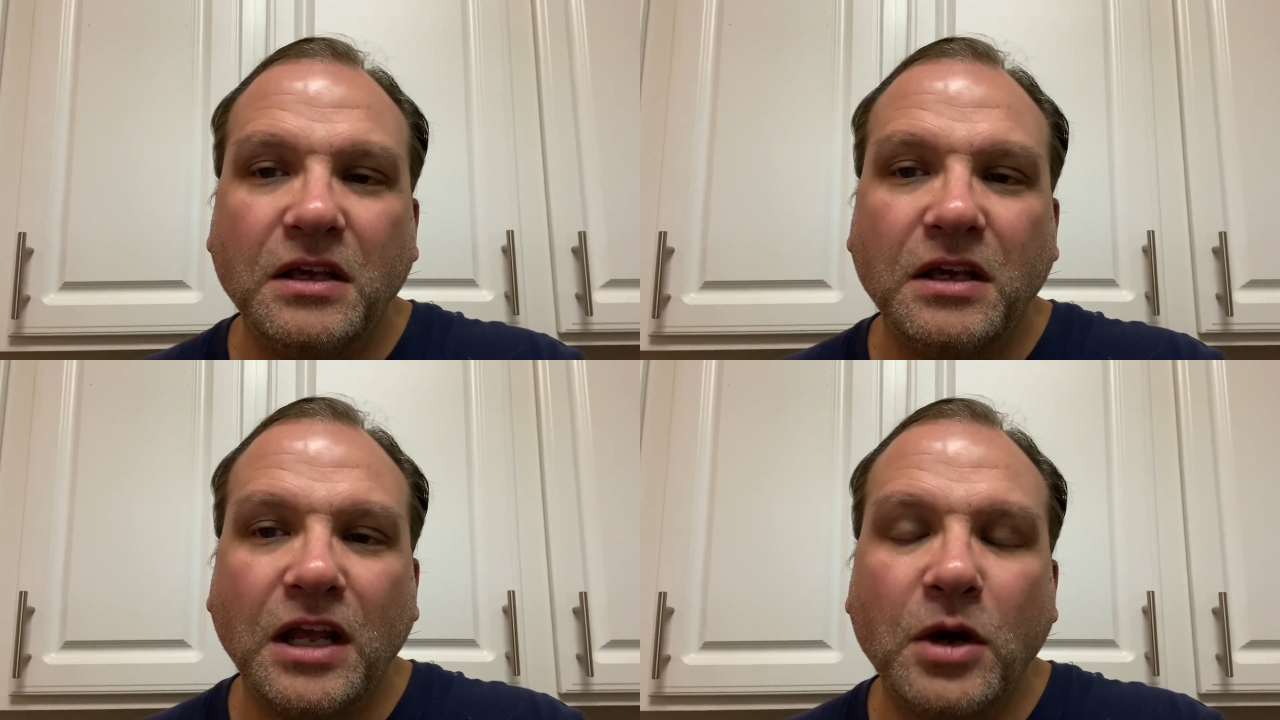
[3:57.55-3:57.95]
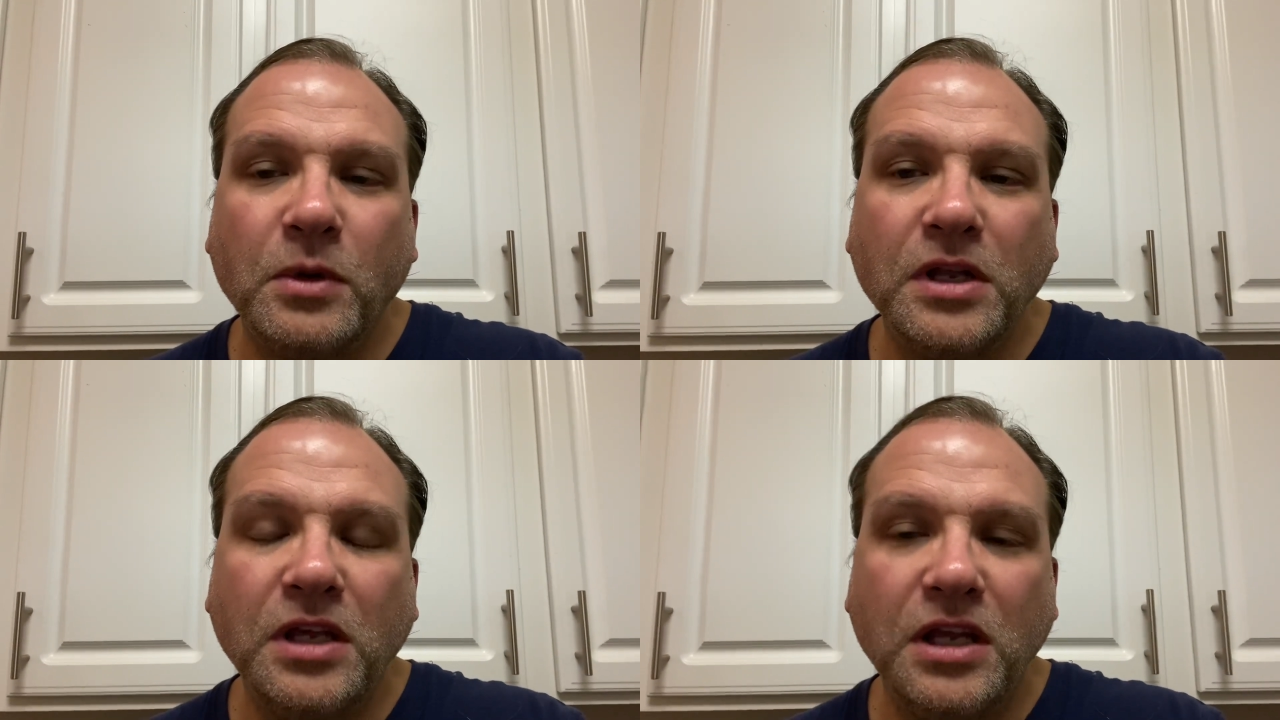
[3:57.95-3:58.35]
And I
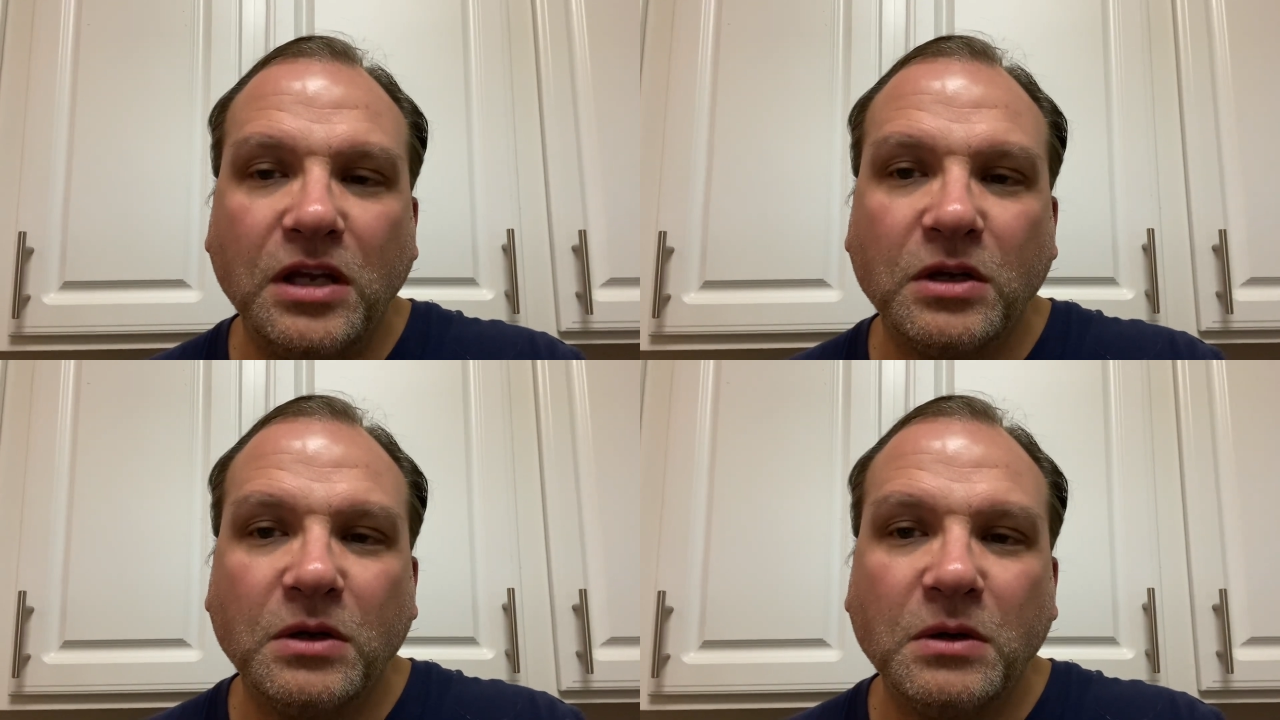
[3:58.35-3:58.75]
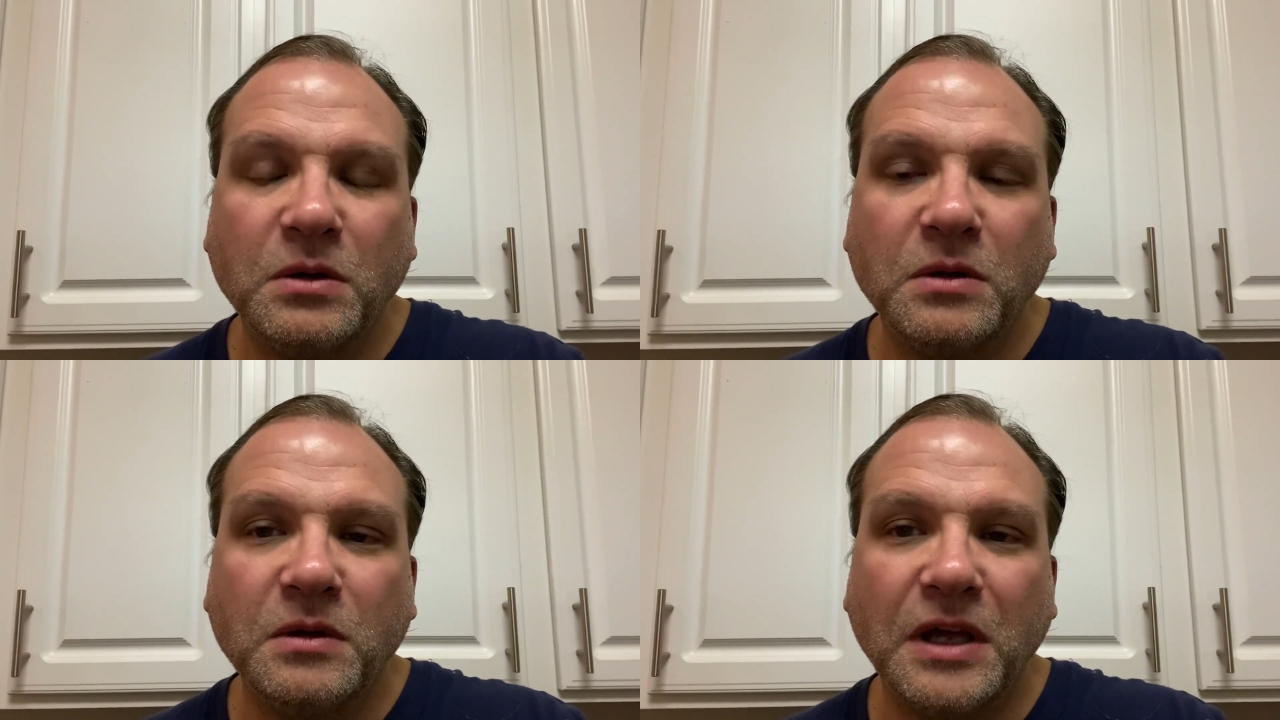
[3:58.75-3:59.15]
want to hear,
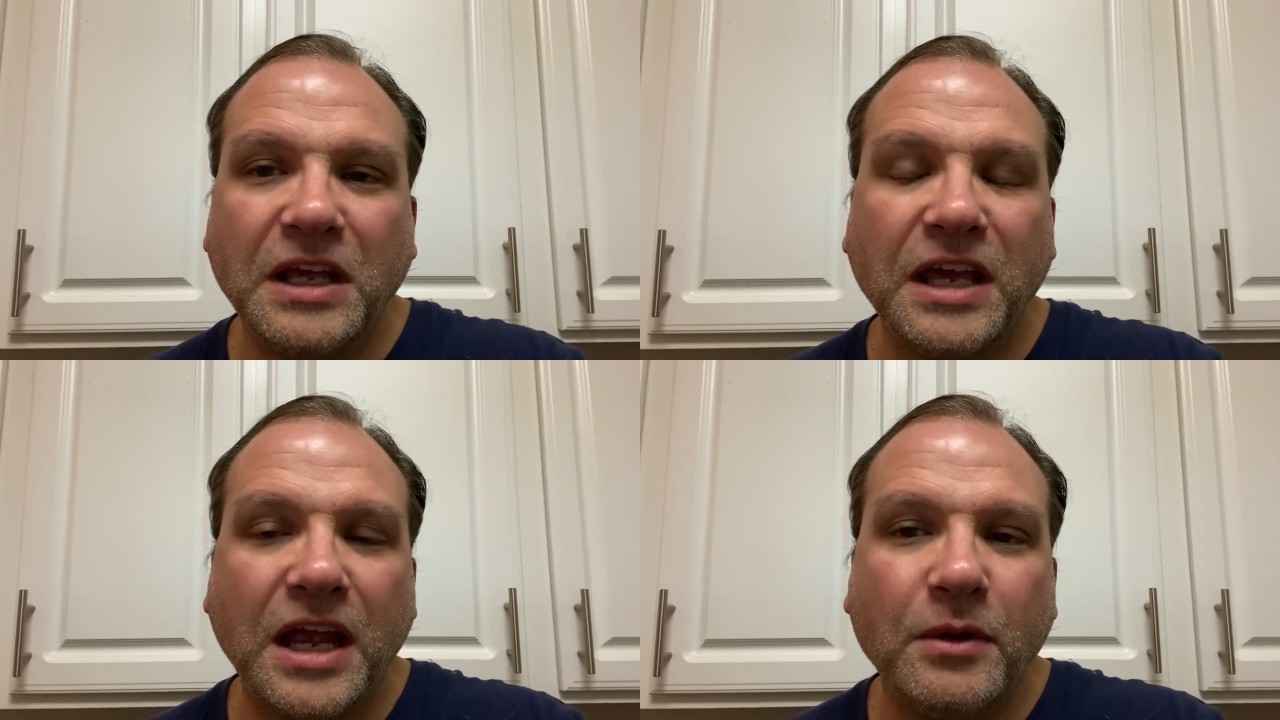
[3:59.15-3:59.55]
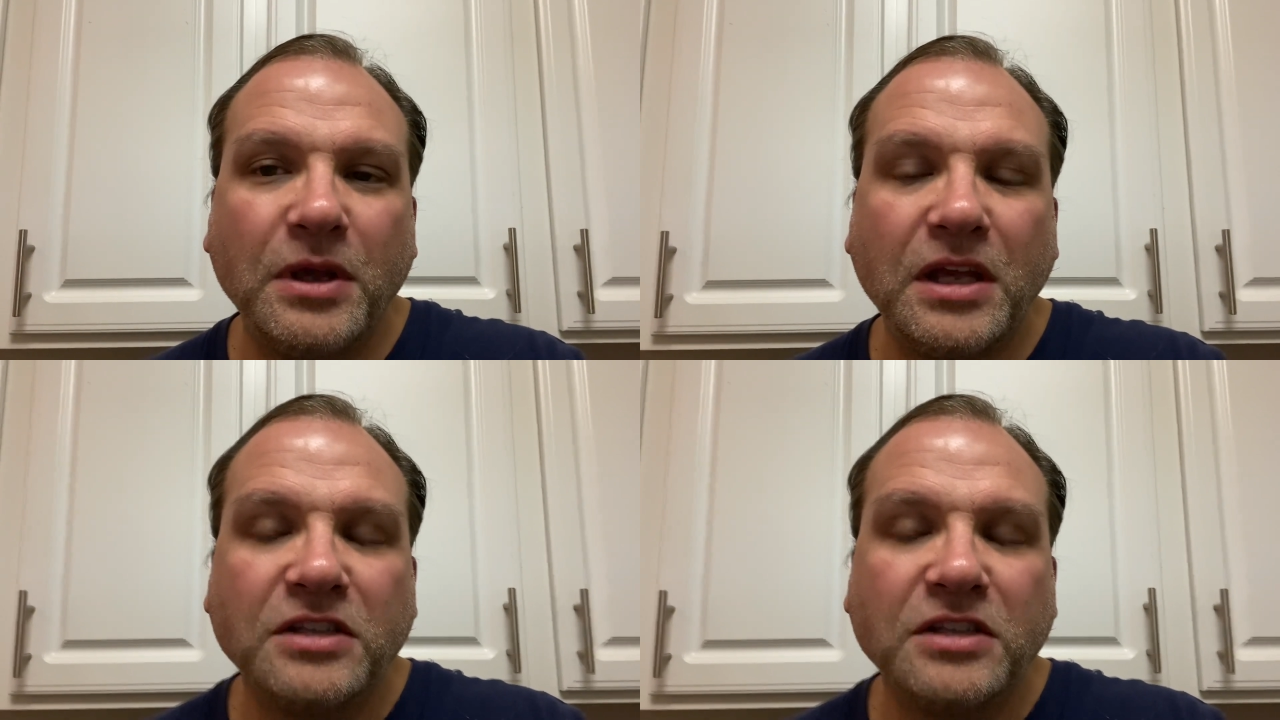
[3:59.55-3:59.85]
and Gary and